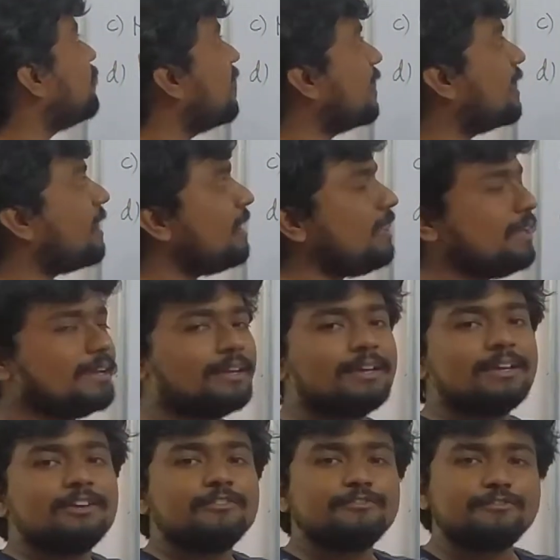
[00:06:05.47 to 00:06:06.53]
fungi,
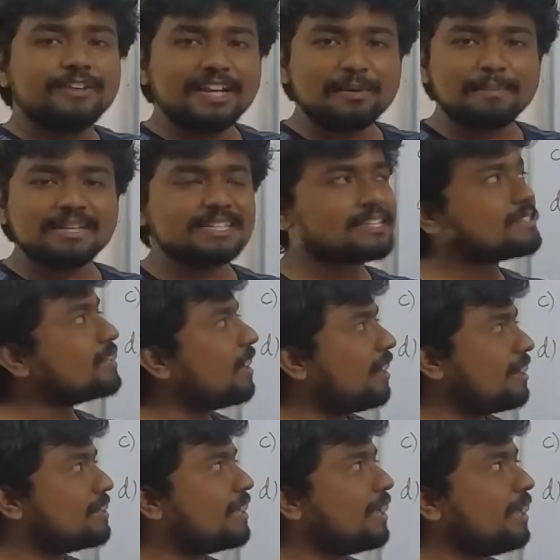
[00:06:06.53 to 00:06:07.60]
filamentous
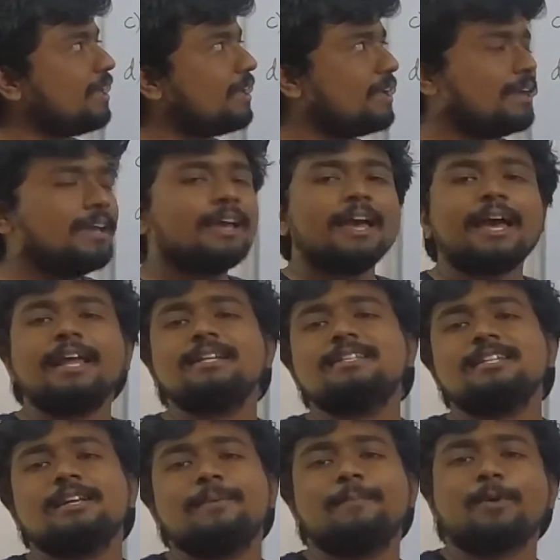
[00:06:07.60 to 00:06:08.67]
algae, and
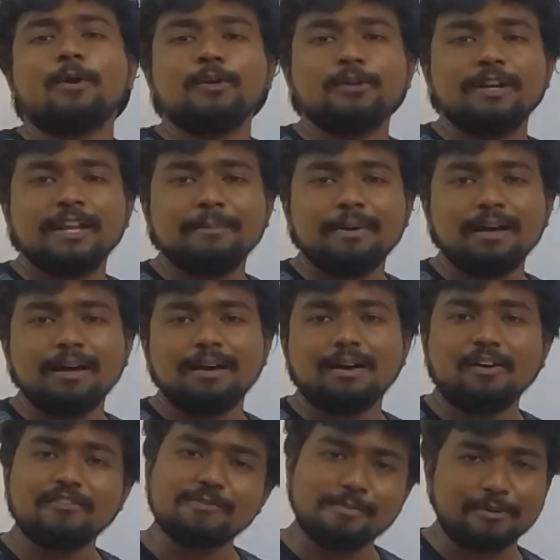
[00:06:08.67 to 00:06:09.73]
Protonema
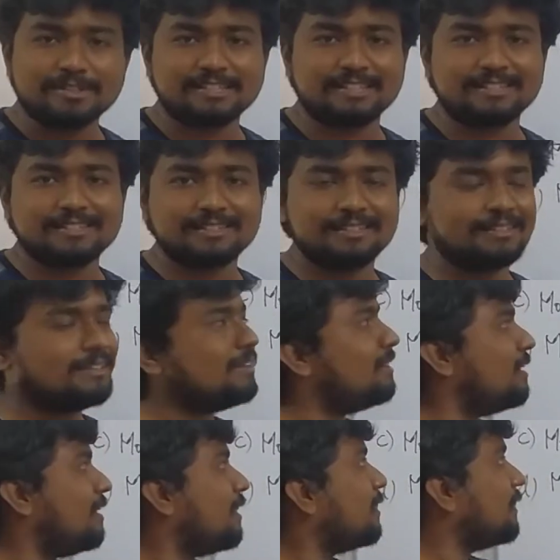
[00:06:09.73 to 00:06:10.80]
of Moses?
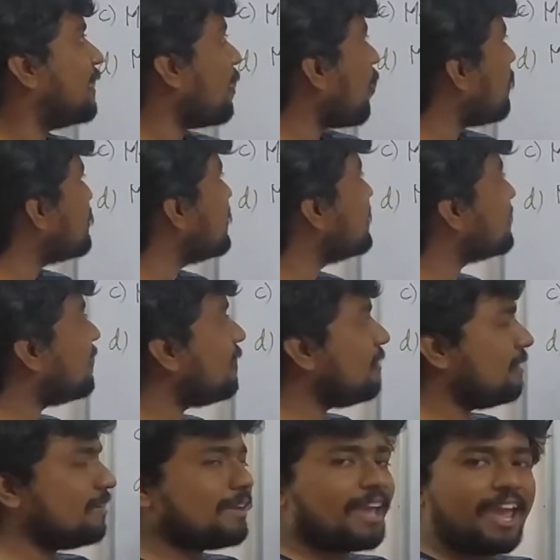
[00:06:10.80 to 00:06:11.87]
The options
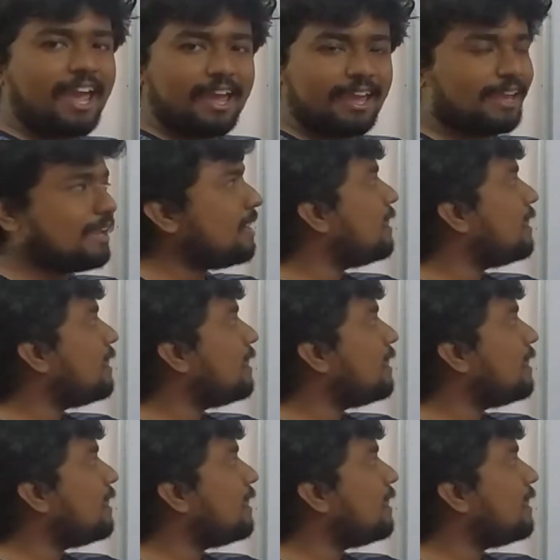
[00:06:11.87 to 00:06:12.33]
are A.